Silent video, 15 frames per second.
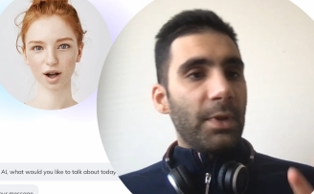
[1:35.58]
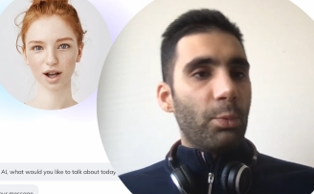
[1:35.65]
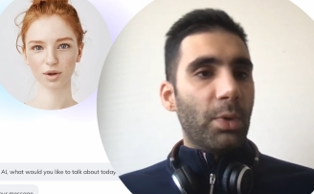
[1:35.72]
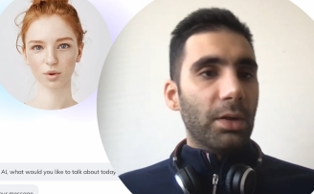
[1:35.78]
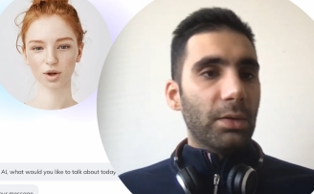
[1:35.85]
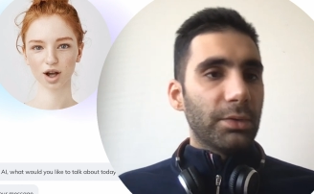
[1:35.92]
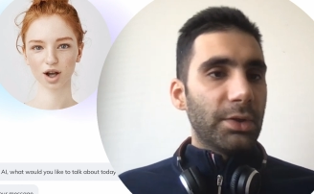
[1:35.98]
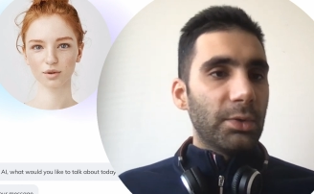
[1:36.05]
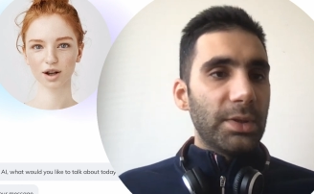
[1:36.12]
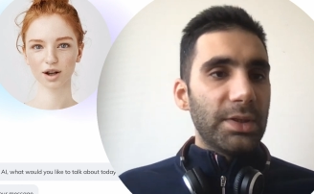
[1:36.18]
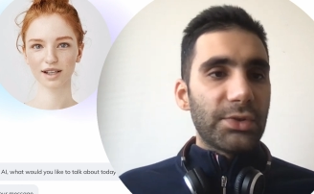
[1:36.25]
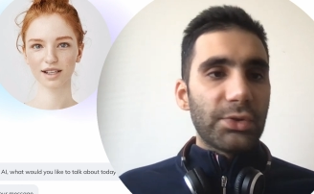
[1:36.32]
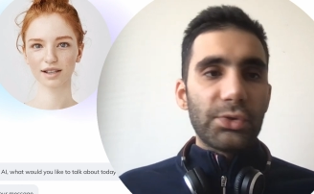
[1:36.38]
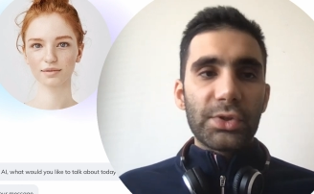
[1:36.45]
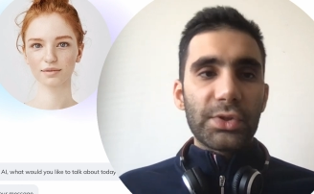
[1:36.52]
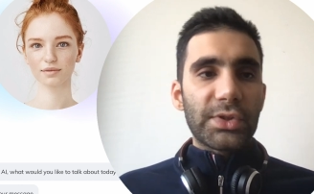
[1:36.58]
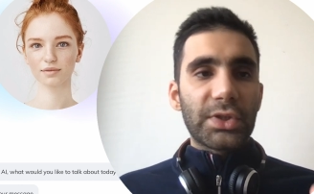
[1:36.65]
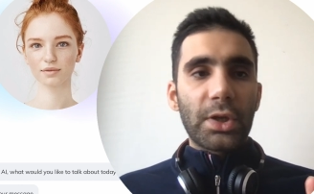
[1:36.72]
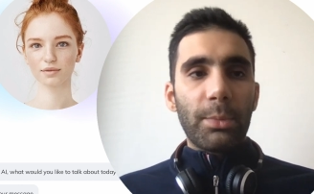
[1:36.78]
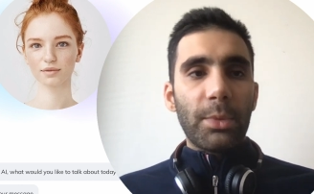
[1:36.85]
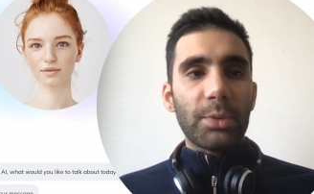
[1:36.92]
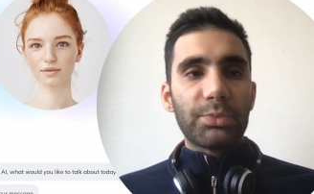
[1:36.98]
Speaker 1: well you need to just
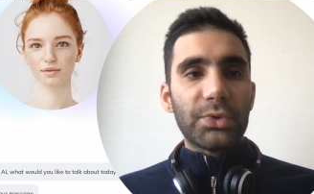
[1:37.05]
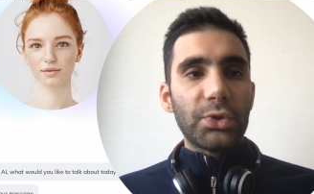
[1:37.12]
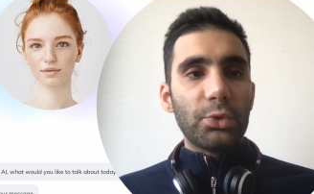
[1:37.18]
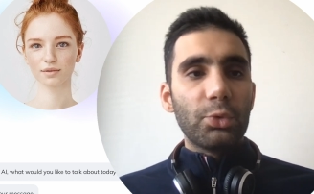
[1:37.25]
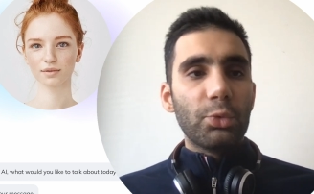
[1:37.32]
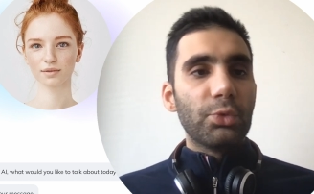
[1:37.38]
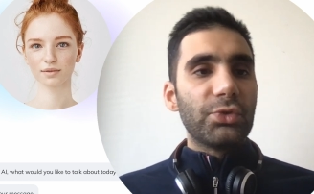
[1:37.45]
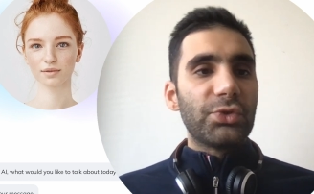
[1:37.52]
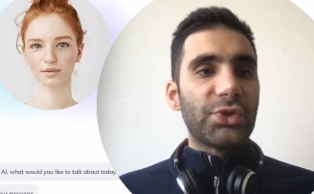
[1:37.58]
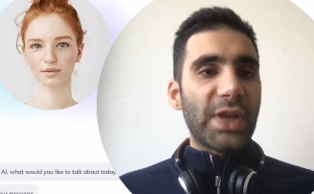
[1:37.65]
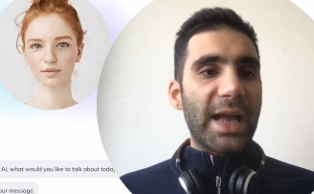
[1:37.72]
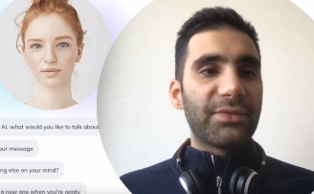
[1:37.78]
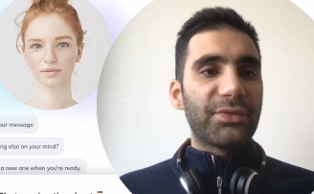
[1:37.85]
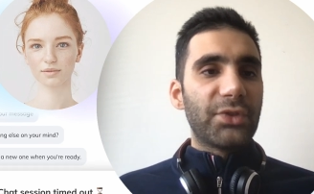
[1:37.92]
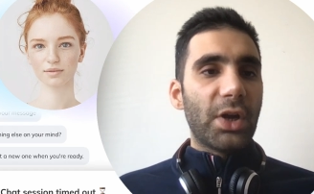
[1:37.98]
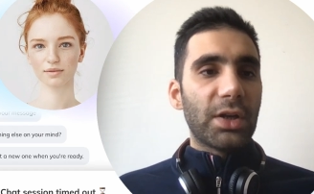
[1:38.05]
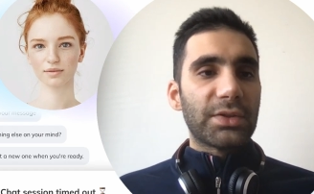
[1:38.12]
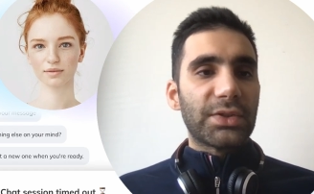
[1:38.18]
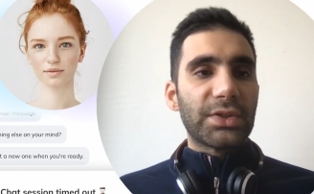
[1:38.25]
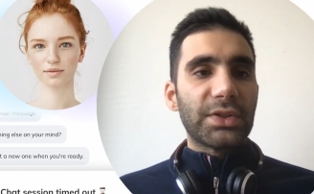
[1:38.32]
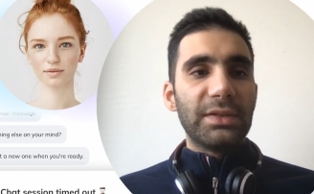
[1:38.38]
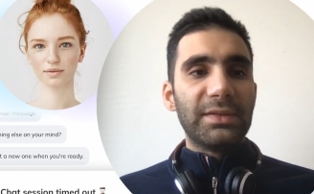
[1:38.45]
come up to
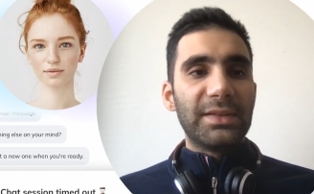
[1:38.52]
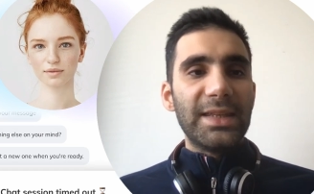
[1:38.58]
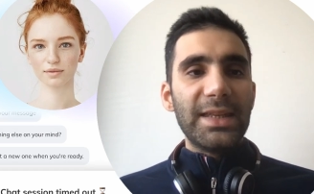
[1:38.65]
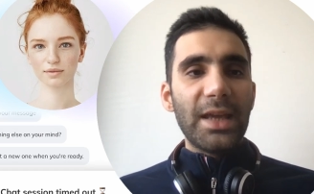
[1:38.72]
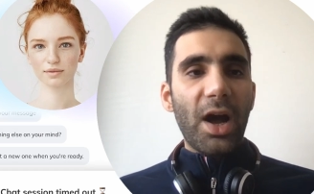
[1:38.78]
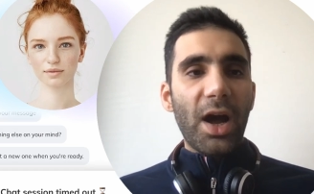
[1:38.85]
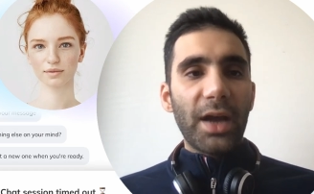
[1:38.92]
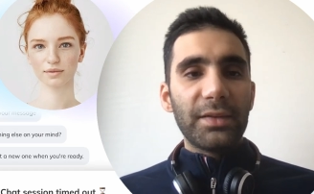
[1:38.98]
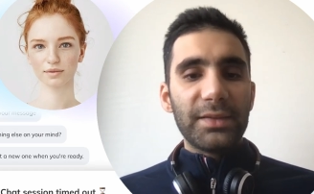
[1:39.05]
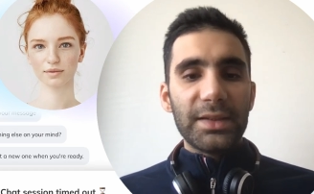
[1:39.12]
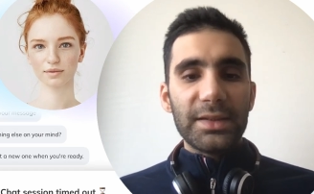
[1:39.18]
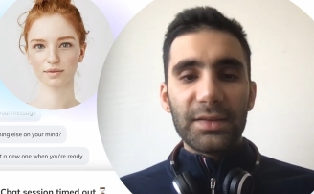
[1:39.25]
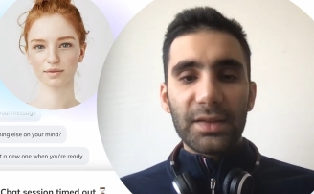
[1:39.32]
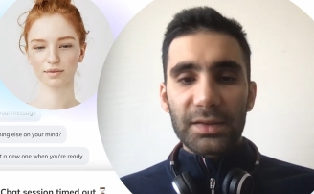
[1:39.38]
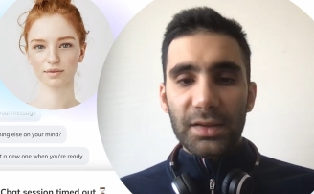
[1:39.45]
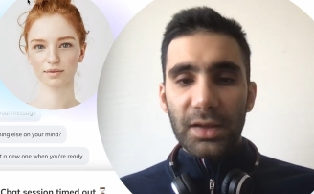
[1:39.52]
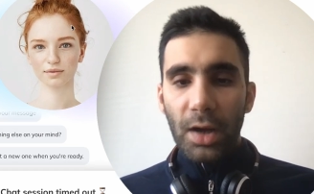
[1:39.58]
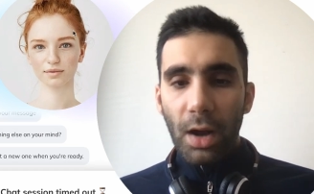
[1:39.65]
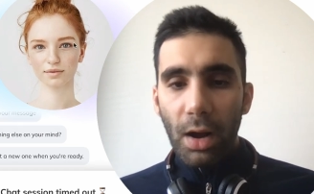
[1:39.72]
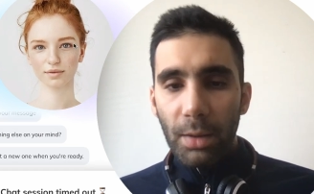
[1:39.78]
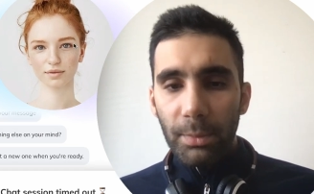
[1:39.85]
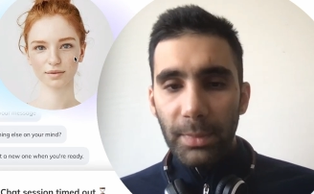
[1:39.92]

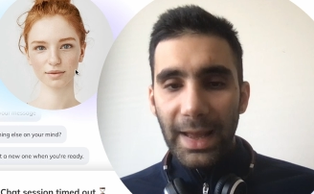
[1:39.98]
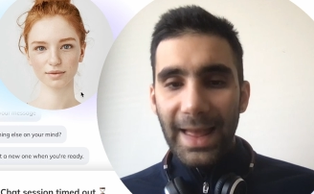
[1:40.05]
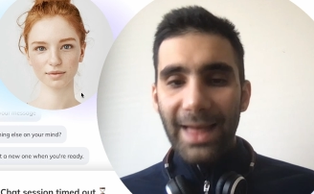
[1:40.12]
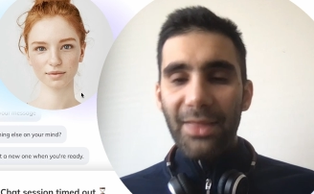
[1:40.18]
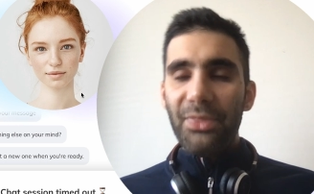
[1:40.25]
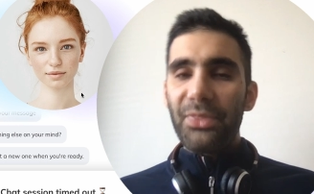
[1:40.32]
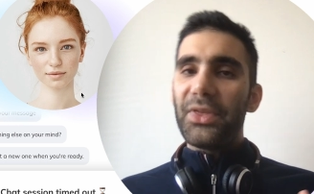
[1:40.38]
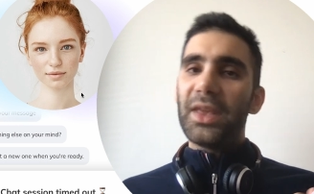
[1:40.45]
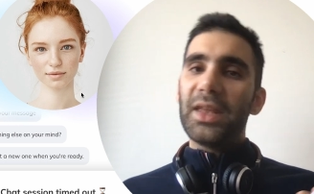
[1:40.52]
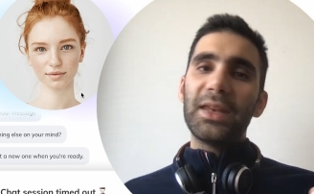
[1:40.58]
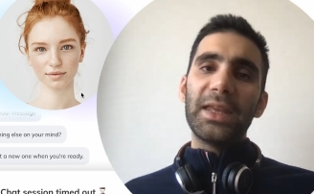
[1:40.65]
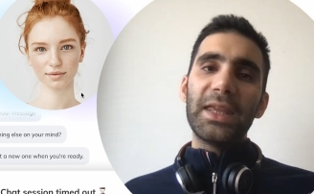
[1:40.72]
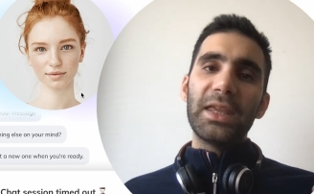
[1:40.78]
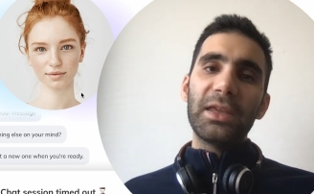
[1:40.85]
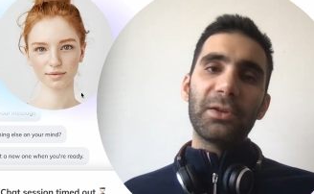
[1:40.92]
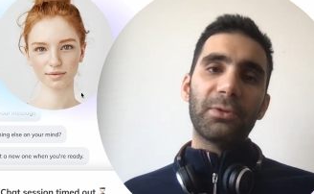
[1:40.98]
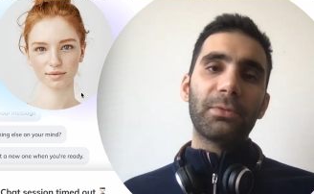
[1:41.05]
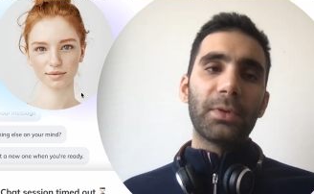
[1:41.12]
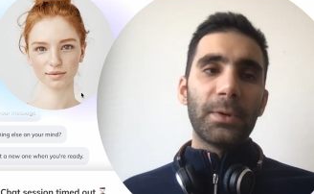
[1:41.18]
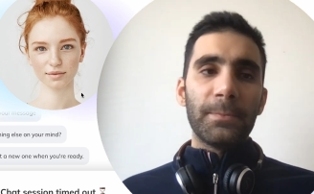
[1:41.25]
chat.d-id.com and then here